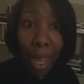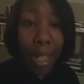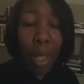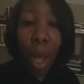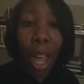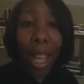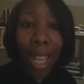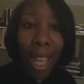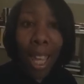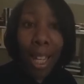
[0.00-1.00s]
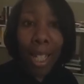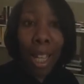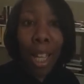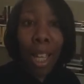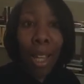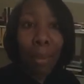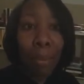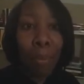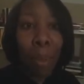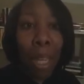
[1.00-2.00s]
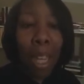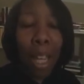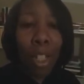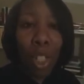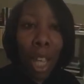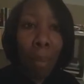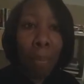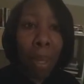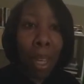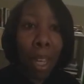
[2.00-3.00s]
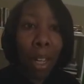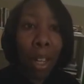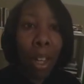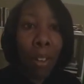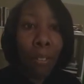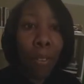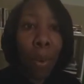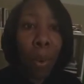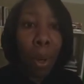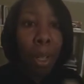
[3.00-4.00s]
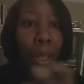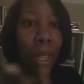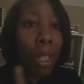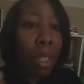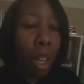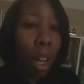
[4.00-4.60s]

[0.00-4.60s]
And so I can't be a champion for this